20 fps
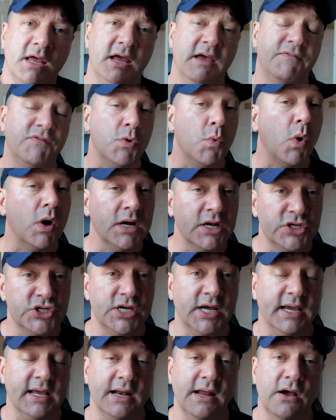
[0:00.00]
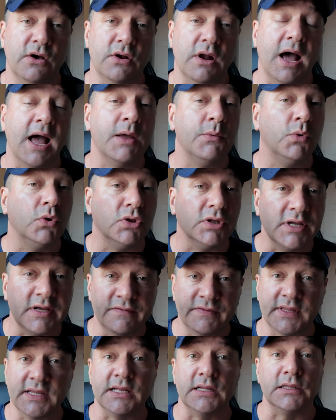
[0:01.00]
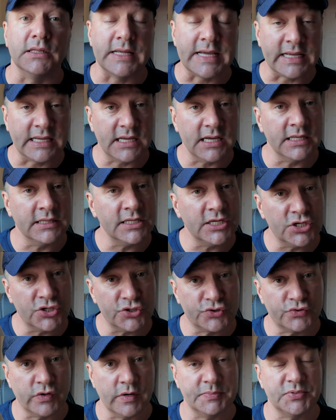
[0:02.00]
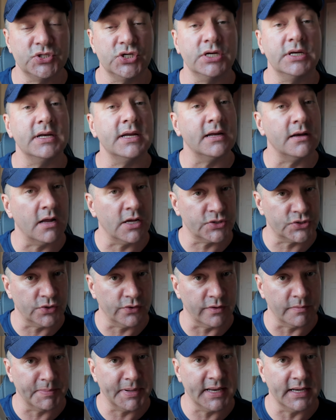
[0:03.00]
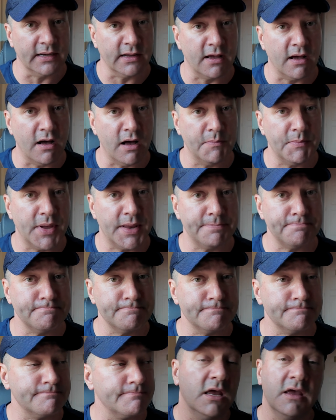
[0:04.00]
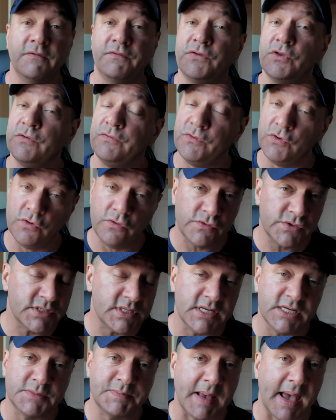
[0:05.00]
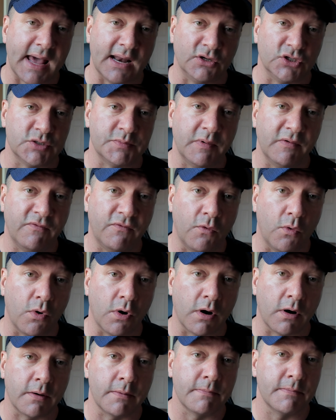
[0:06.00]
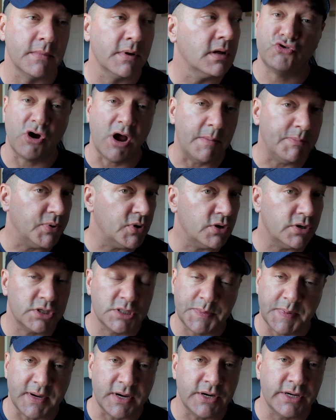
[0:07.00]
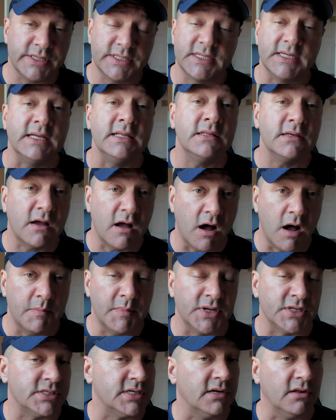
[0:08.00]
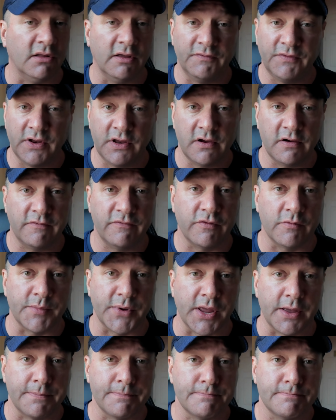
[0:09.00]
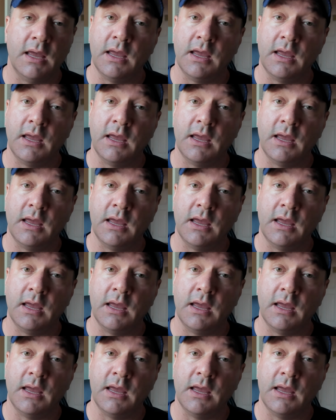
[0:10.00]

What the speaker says: If you want to check it out, I will leave the link in the description and also the pinned comment. If you've used these paddles before, drop your experience in the comments. I'd love to hear from you.